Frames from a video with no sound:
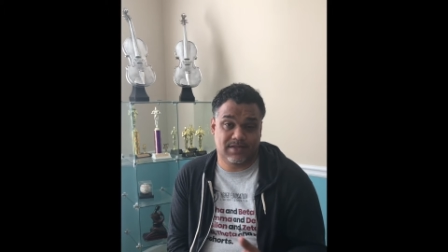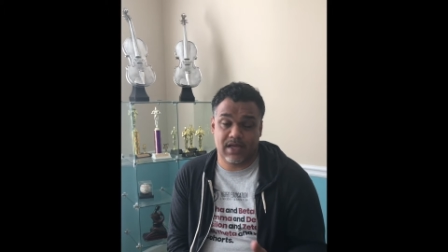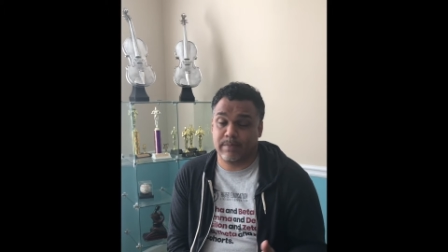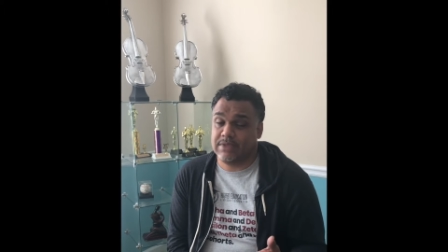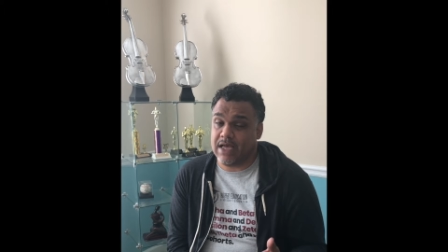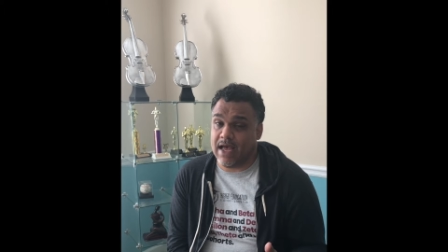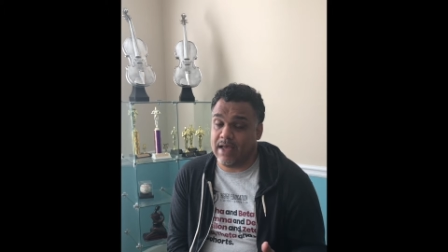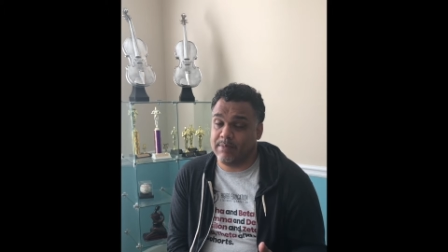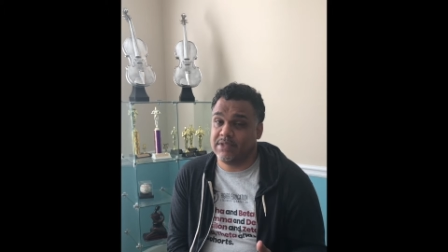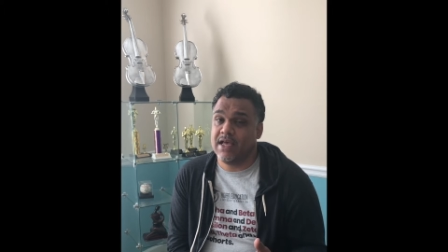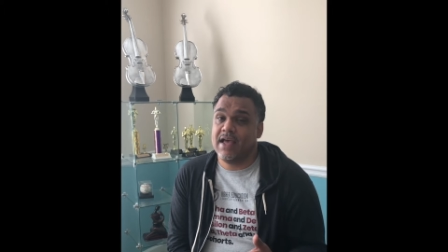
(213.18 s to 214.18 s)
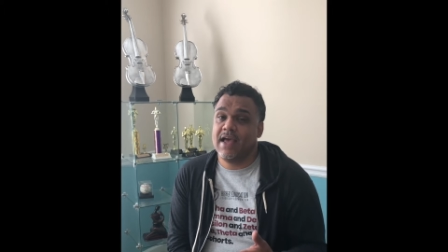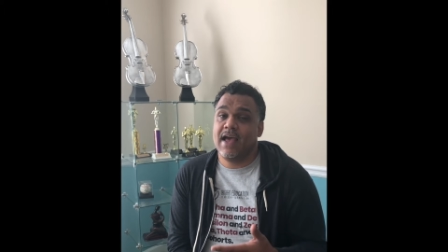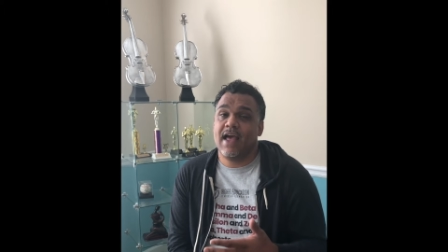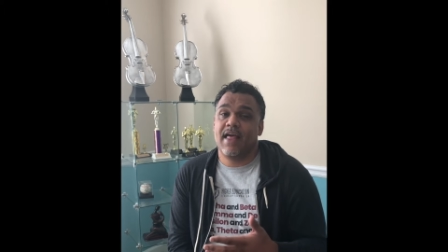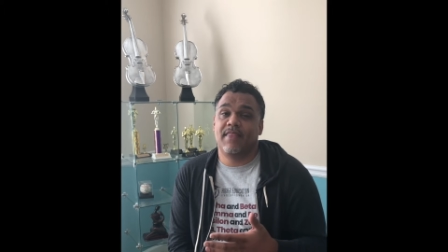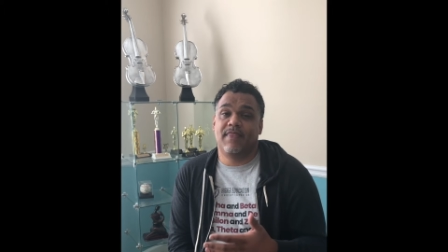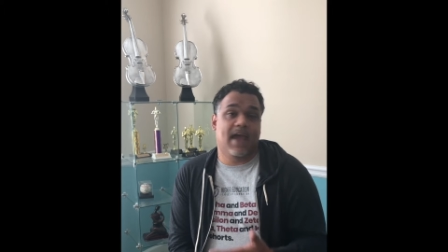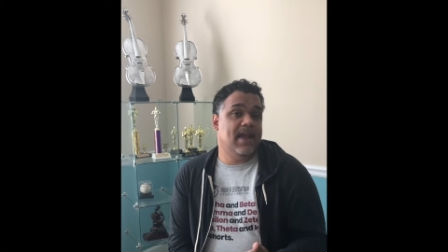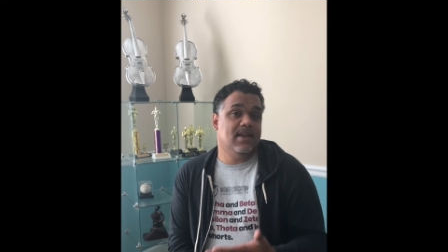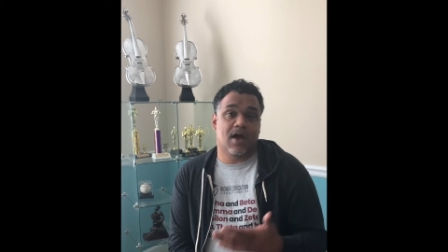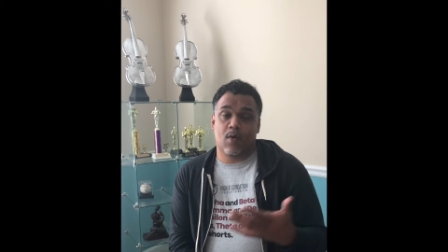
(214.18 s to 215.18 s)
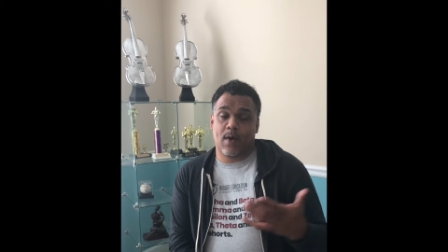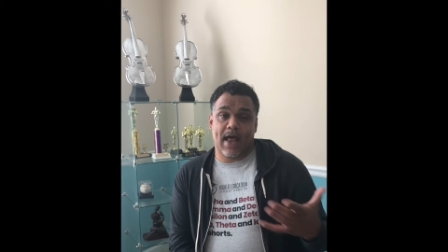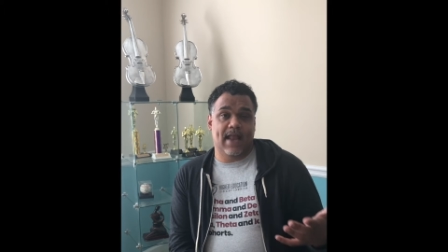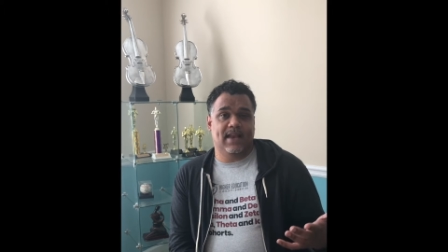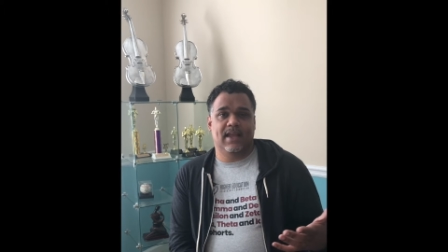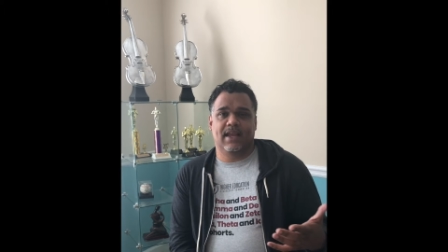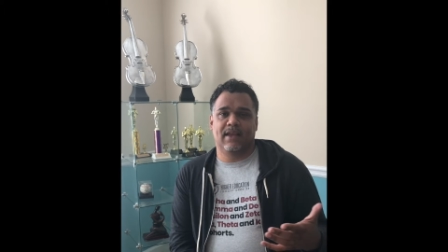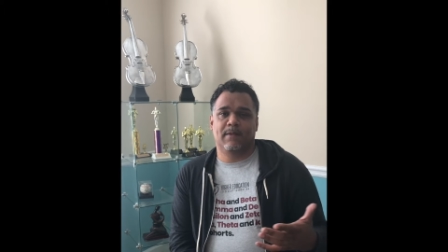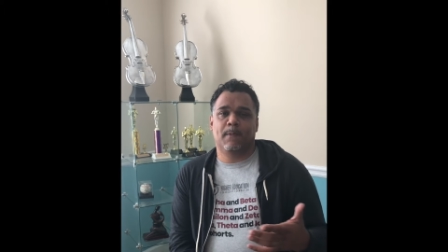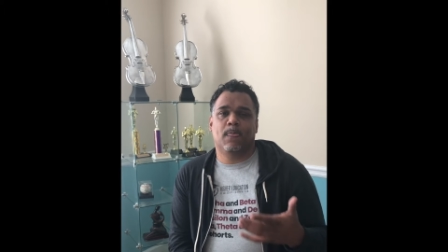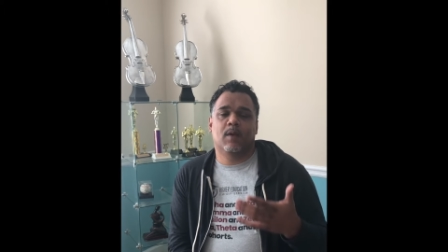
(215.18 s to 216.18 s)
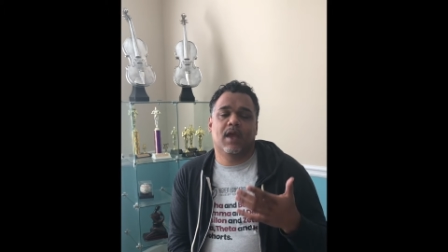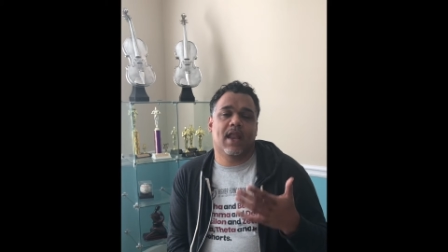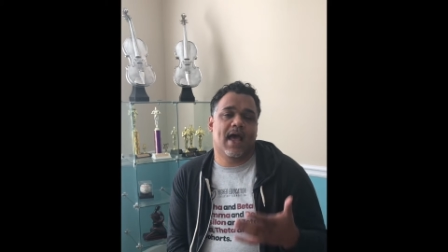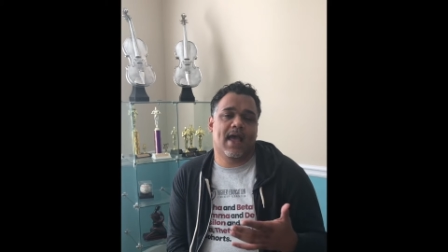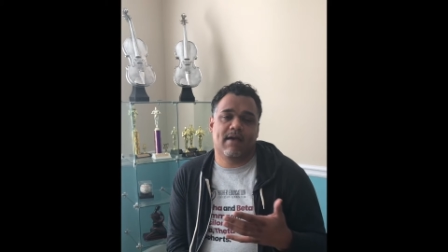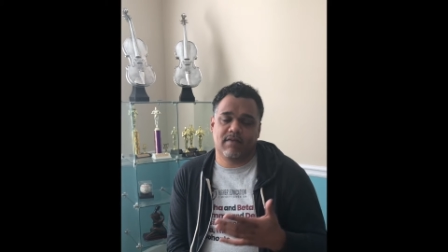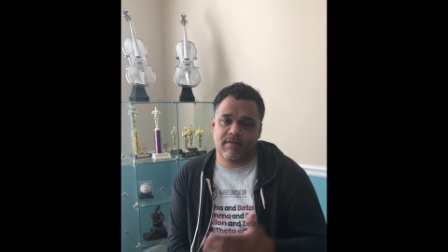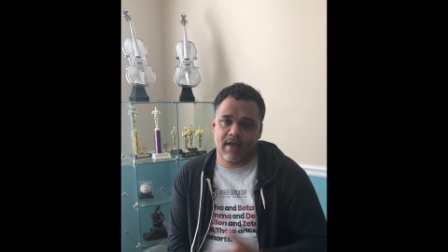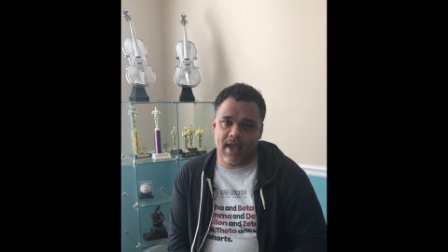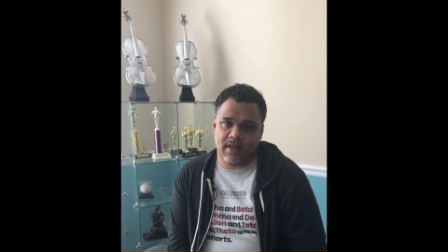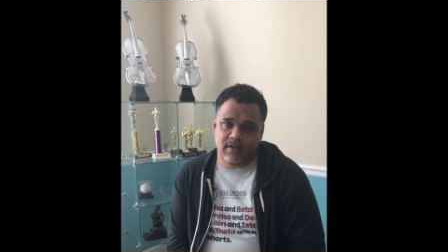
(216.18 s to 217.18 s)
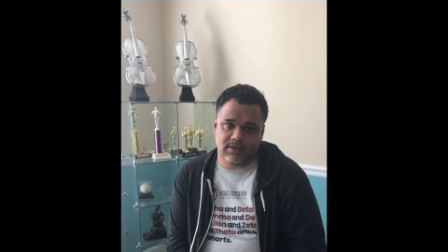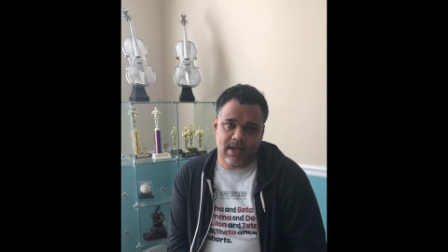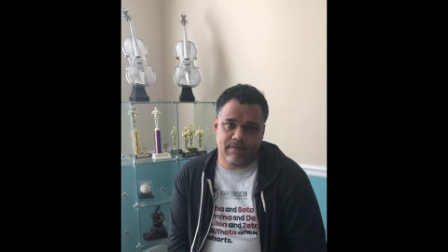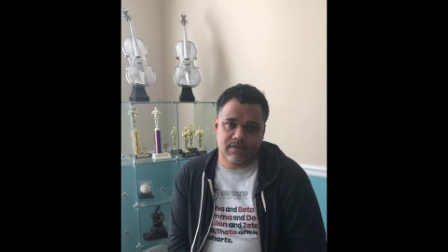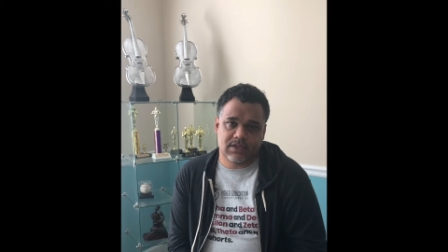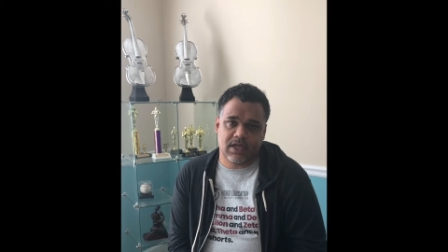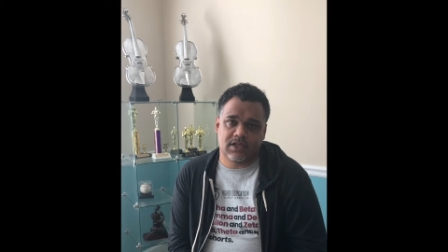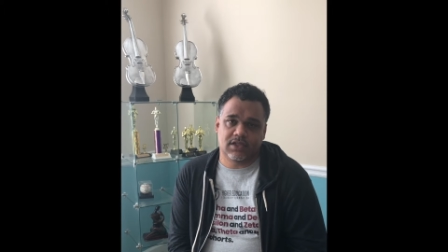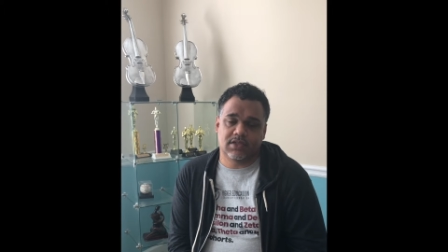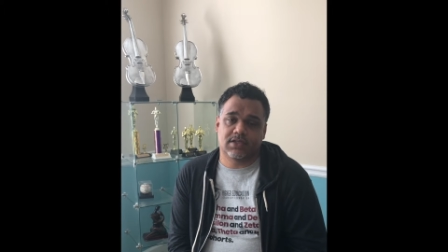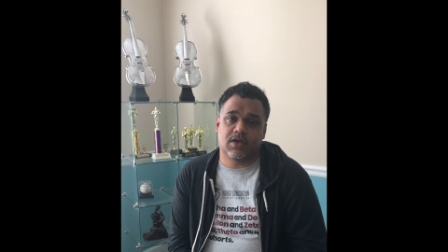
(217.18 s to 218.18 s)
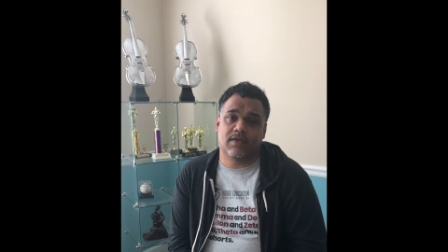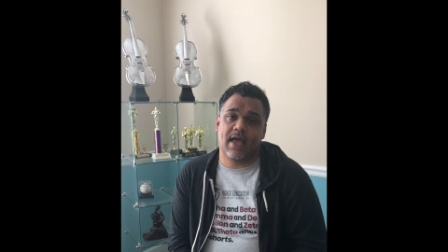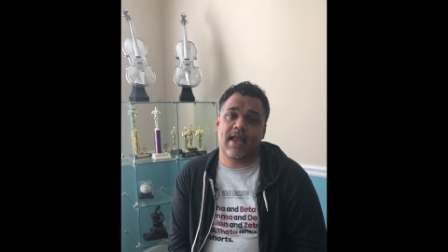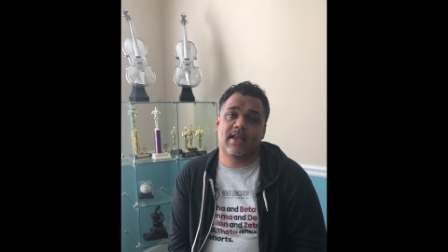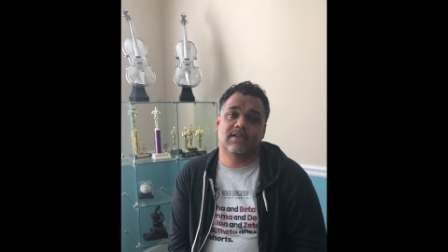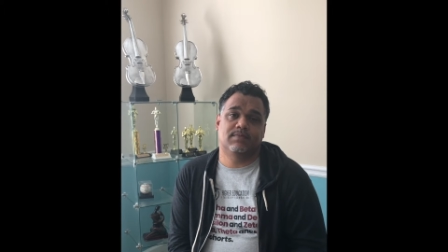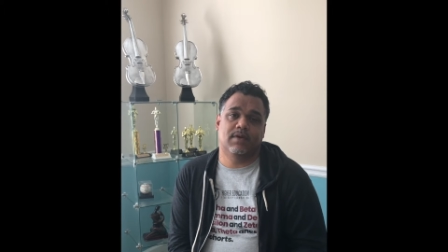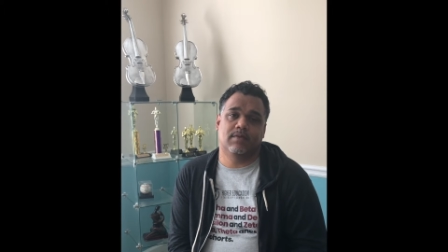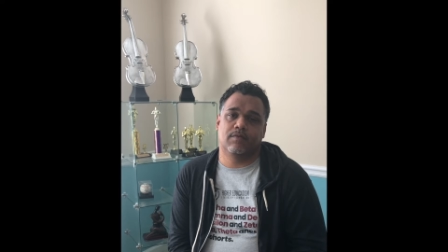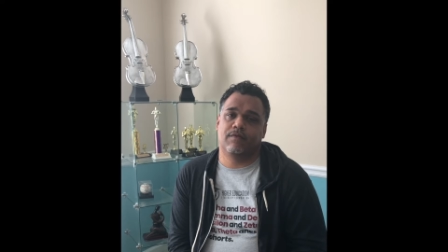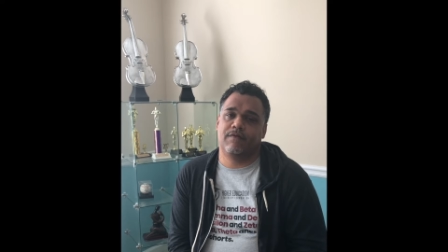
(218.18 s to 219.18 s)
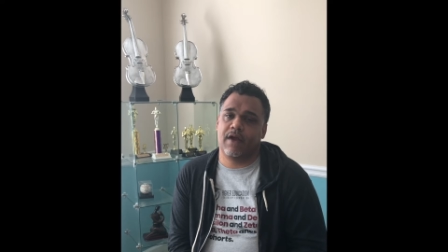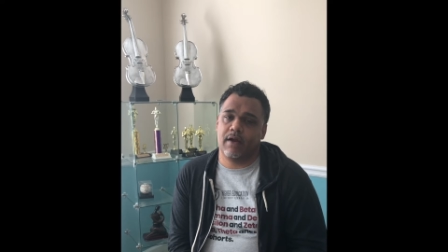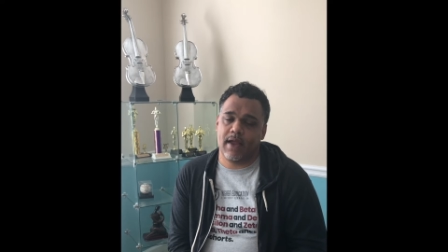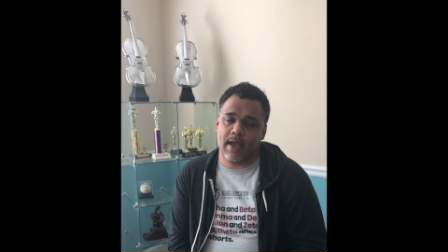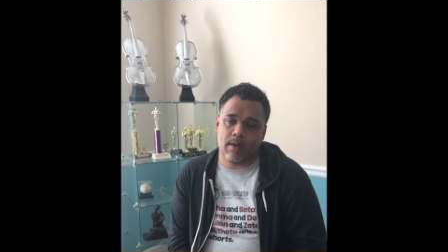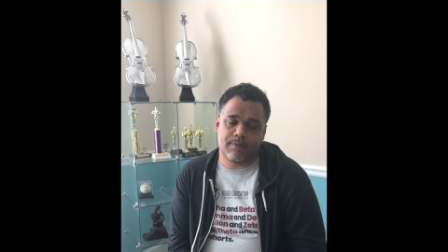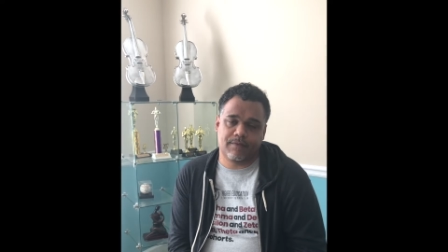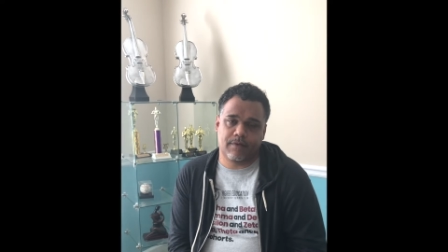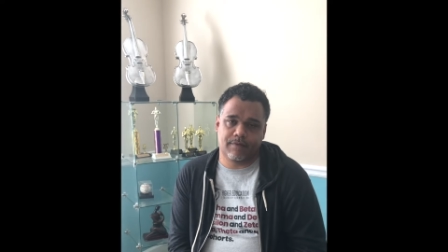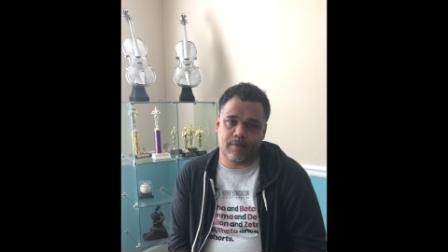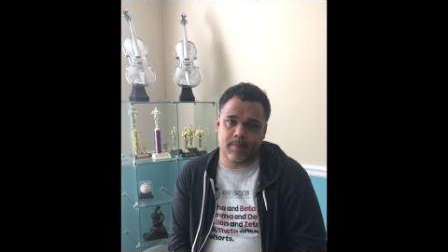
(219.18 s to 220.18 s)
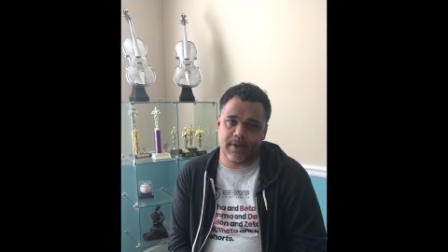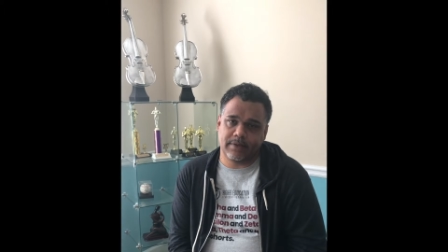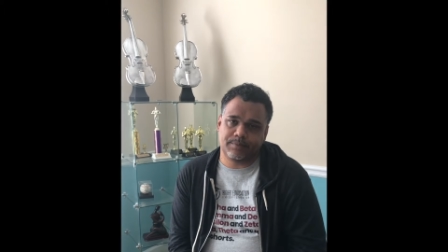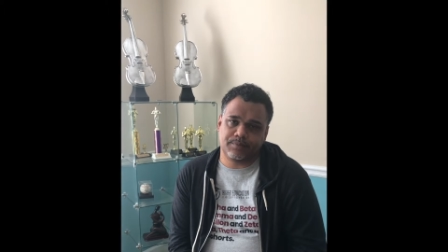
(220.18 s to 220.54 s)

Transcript: sometimes they know what I need and I haven't even had those conversations. So that has been very helpful for me.